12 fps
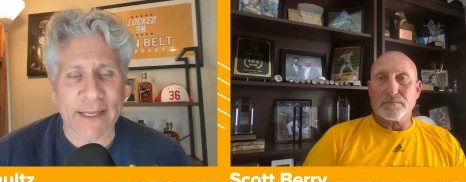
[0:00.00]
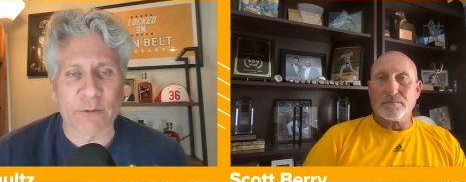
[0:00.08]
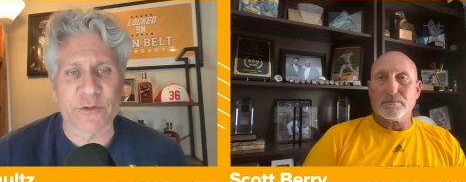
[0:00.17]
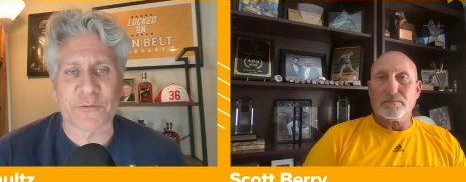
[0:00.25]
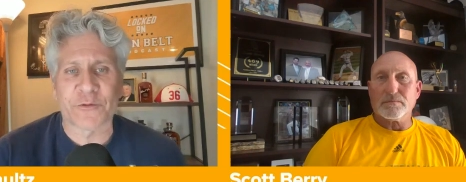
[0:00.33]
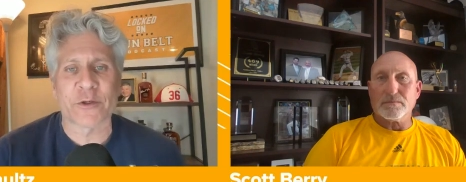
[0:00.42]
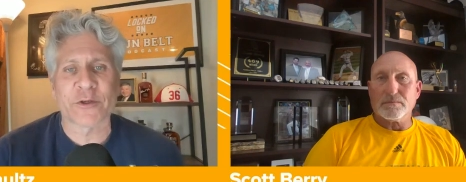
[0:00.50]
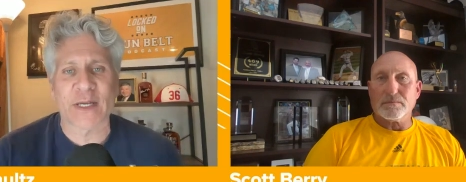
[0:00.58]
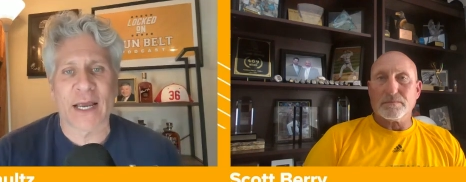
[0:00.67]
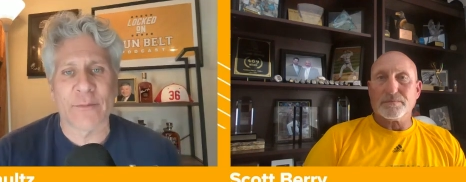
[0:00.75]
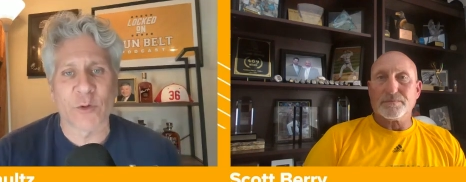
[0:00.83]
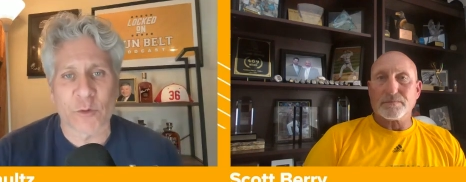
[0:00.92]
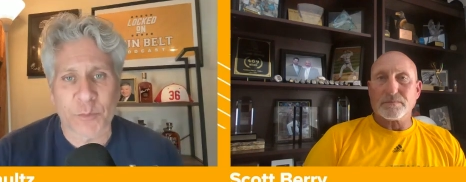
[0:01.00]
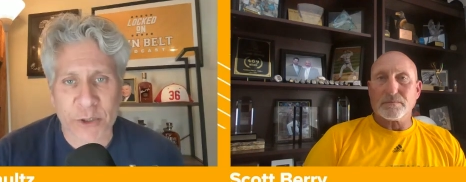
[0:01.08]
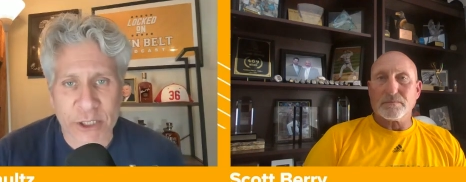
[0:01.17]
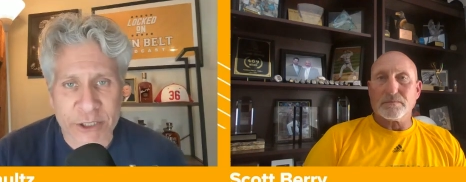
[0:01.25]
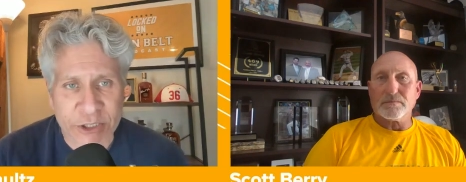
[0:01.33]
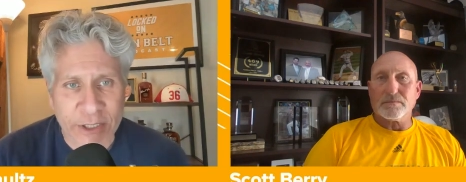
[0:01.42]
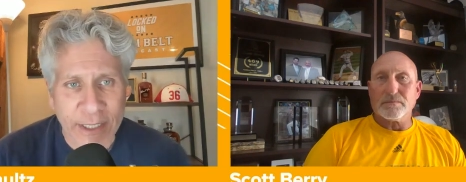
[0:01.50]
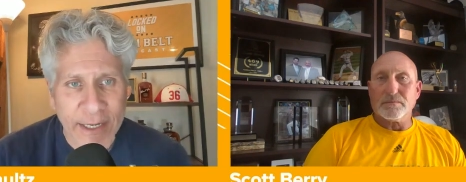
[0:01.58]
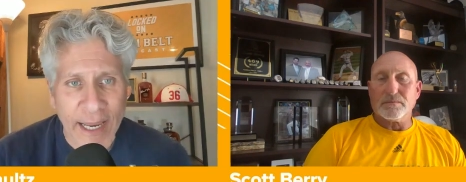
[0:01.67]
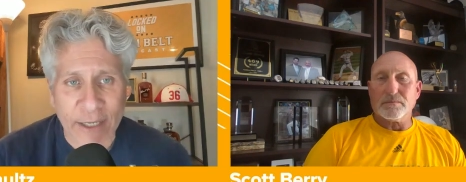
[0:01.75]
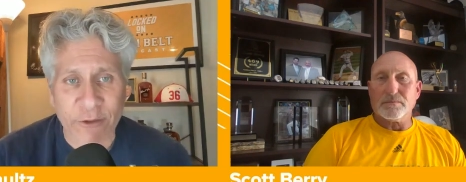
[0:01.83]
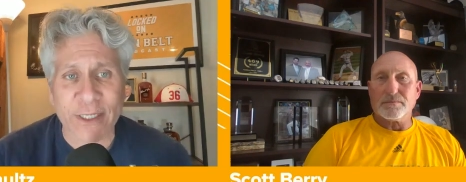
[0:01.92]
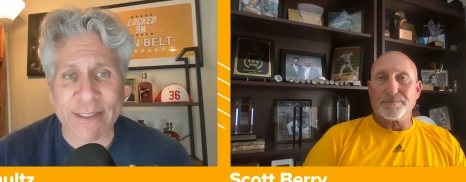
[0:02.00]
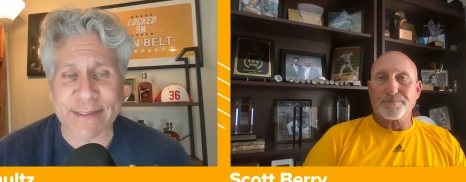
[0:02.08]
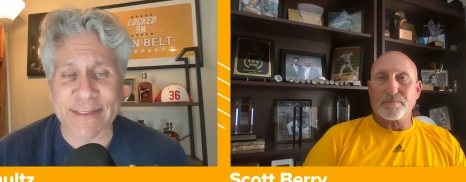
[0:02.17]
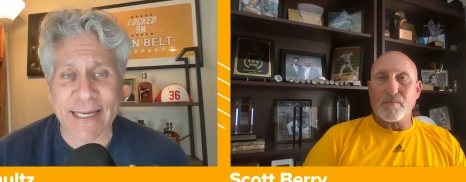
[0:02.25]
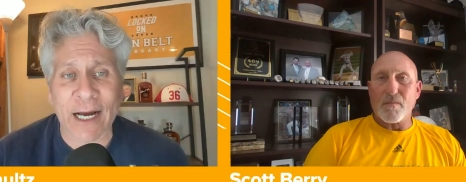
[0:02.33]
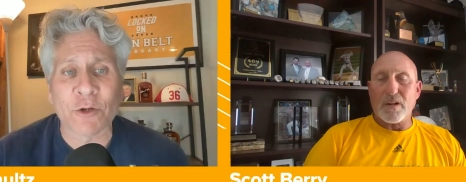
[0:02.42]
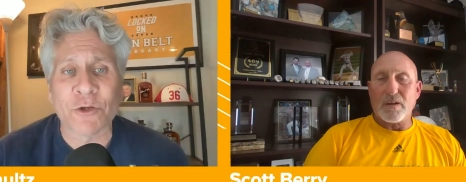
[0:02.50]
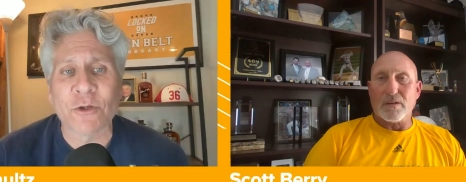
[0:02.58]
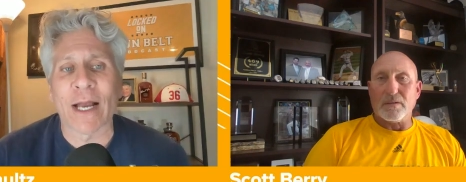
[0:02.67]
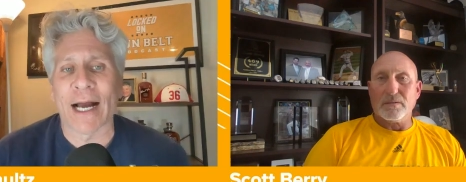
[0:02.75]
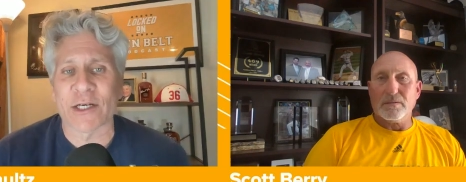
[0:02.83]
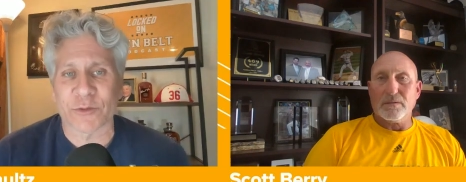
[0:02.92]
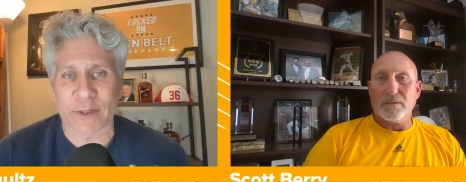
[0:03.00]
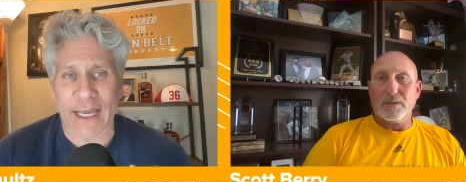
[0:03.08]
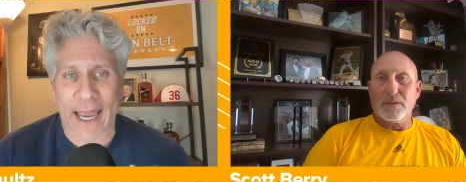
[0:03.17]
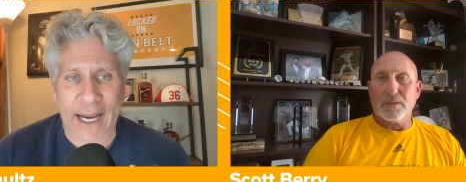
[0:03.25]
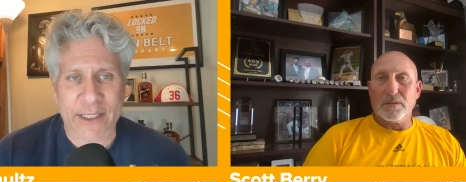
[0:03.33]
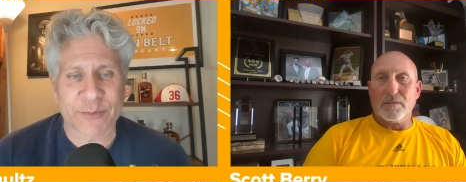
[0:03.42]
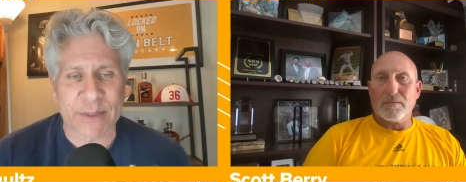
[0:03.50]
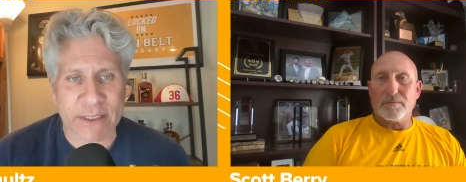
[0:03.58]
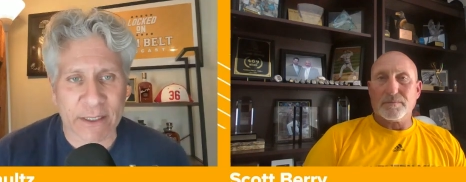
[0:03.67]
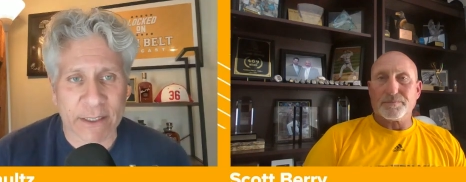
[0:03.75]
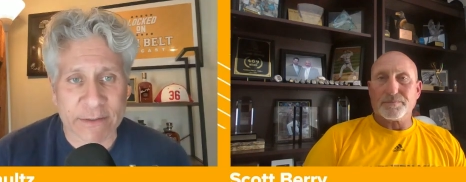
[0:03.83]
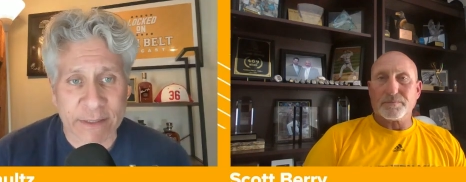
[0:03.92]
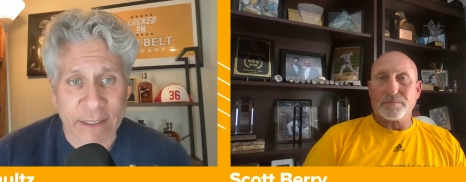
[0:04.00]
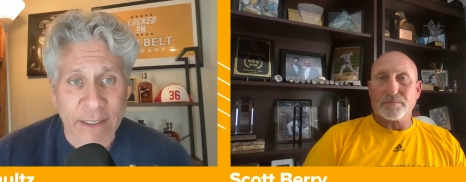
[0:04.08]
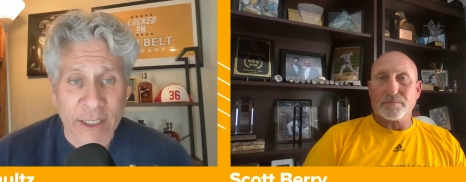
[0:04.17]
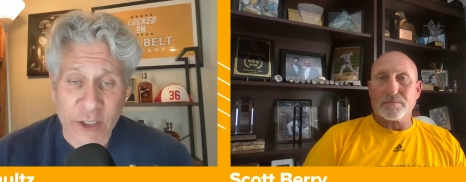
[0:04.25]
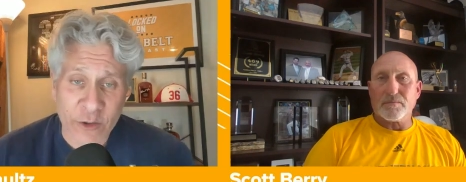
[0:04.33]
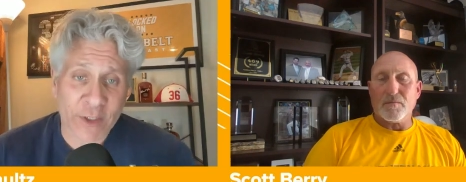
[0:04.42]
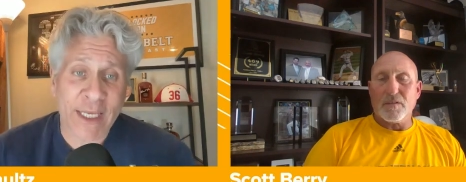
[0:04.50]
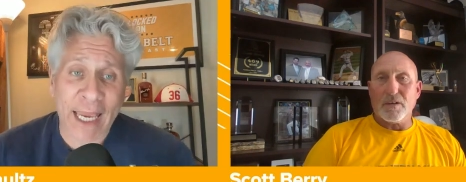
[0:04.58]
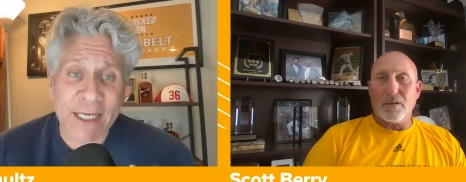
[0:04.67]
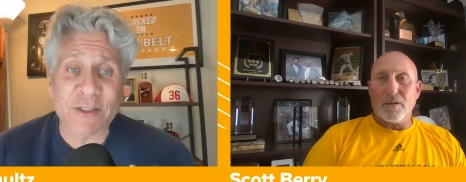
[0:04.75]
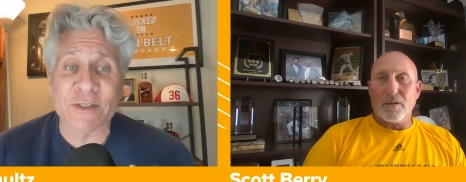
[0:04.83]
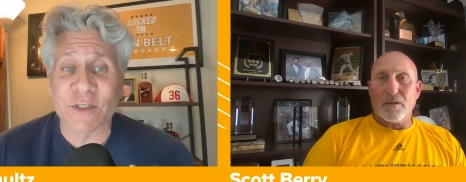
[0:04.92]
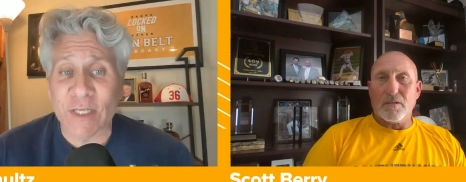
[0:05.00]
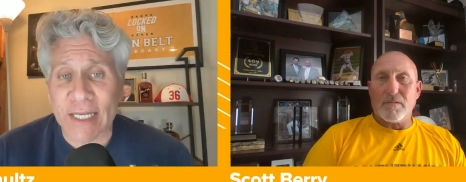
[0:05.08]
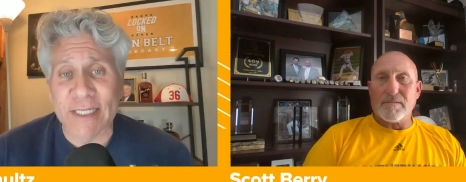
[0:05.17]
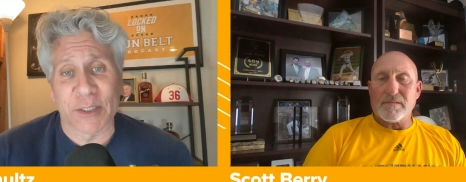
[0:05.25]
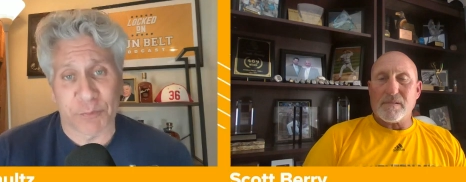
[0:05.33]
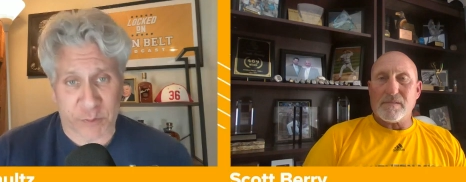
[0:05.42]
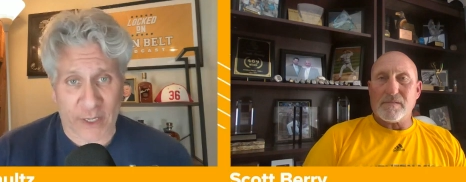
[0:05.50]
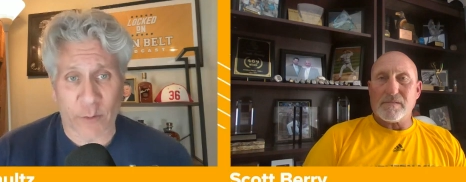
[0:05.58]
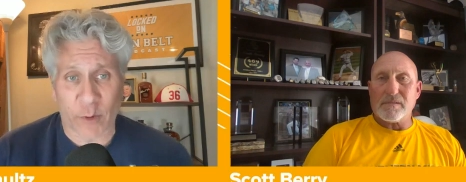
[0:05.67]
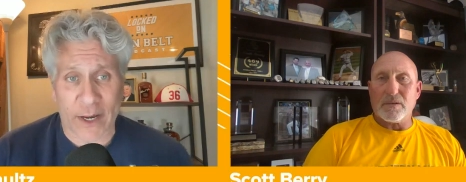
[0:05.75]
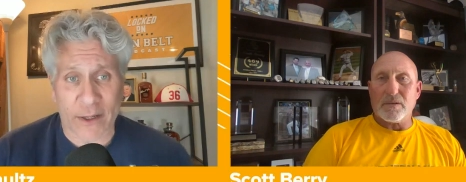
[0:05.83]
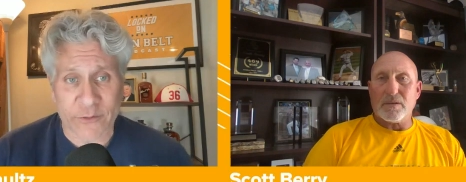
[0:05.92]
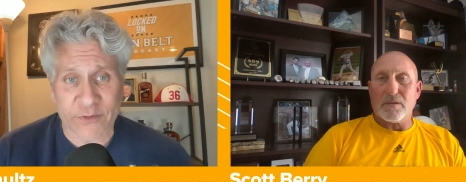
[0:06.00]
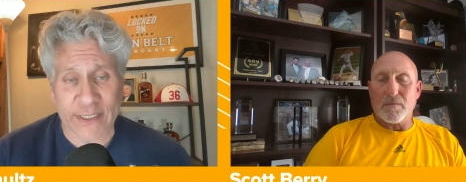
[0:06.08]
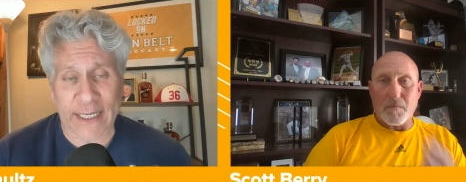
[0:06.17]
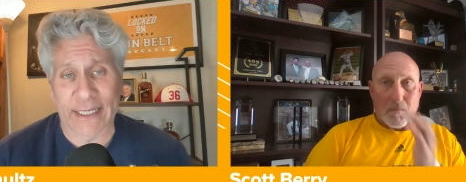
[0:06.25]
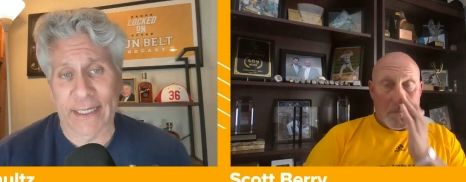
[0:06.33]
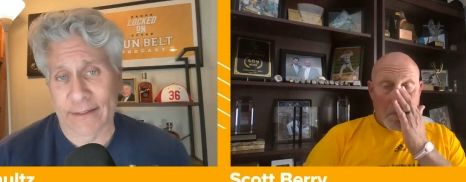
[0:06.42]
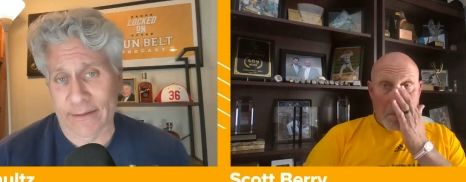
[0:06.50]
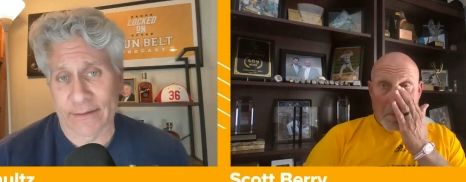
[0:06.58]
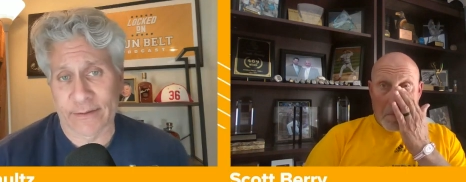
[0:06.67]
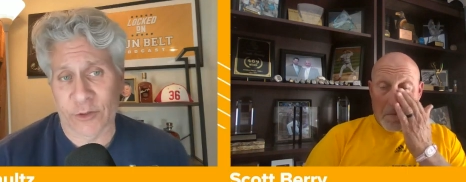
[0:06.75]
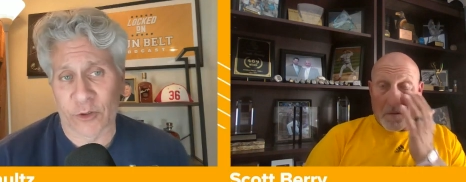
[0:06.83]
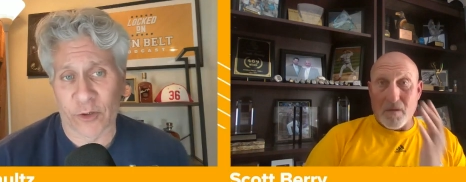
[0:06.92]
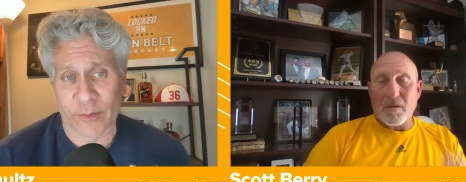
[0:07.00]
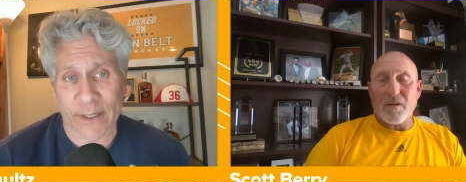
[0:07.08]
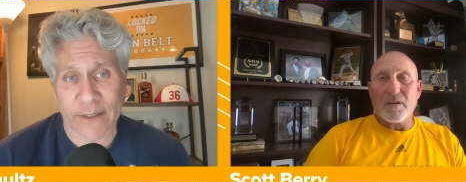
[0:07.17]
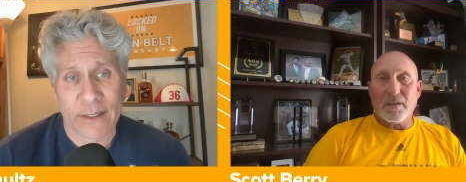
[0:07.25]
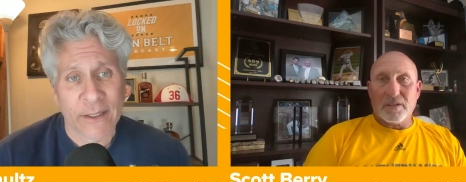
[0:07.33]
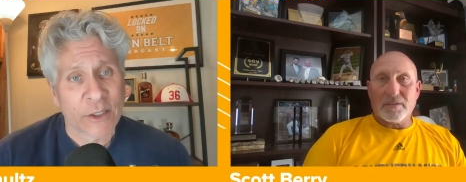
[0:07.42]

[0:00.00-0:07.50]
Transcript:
Speaker 1: That was the first time you were pushed, and you get to see how you guys react because you know the Cajuns needed to play well to get into the tournament,